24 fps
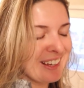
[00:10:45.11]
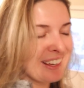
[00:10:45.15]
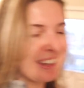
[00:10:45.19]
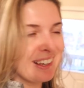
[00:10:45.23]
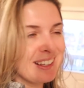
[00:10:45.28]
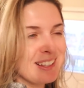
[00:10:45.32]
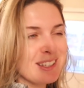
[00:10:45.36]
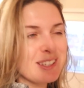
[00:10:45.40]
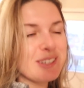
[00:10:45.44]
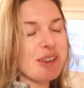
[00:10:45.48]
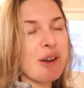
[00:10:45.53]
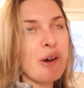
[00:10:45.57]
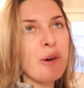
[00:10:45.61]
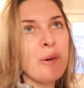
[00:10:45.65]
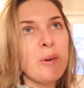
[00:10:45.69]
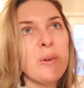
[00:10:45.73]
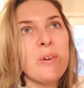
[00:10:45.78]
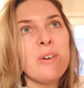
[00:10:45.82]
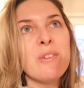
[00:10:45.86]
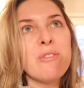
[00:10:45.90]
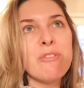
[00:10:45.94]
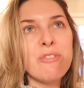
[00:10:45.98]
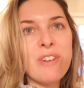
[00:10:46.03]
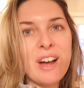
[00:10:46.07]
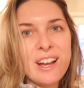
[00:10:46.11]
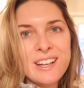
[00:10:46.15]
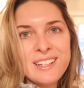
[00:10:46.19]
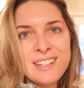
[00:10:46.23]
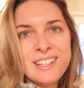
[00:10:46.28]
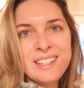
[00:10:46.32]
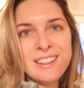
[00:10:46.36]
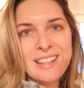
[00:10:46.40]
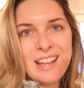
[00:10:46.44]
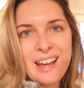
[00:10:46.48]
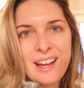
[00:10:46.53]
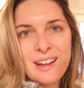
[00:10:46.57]
And so
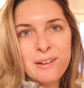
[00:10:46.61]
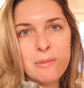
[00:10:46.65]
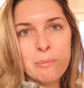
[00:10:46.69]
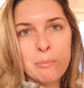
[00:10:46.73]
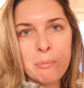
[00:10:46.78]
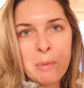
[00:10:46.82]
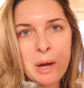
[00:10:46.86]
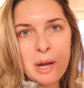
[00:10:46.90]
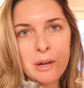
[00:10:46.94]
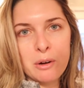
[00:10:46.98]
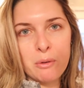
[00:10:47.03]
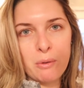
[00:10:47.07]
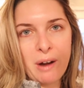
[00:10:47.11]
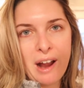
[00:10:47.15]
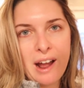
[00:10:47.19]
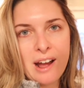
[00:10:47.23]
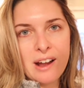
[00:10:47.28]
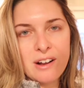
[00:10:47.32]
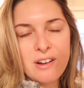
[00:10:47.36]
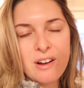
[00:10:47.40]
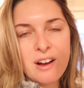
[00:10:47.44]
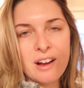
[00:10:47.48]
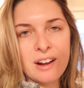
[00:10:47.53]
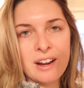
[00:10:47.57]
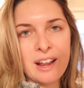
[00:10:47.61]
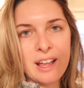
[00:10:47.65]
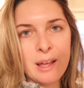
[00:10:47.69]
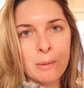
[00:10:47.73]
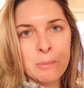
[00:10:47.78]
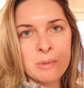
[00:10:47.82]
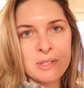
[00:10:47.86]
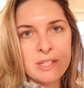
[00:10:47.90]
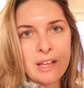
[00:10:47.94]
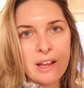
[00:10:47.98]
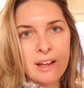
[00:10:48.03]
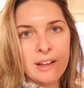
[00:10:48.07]
finding that mug rack on
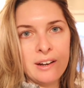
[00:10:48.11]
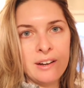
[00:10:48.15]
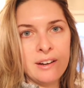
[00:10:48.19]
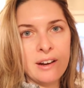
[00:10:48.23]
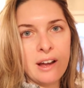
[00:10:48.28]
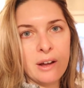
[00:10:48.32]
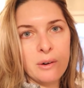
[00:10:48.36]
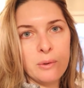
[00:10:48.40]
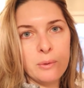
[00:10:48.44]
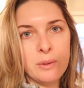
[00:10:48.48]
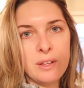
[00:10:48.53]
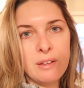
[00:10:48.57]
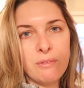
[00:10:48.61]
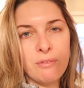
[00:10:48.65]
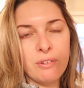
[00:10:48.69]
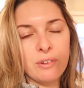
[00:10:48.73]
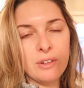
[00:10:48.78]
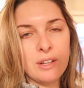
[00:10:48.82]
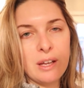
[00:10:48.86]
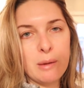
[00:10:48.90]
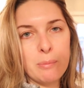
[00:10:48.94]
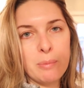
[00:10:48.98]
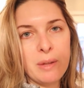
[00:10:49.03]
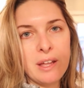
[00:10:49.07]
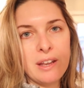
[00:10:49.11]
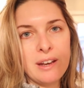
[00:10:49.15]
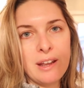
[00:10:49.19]
Amazon not only filled up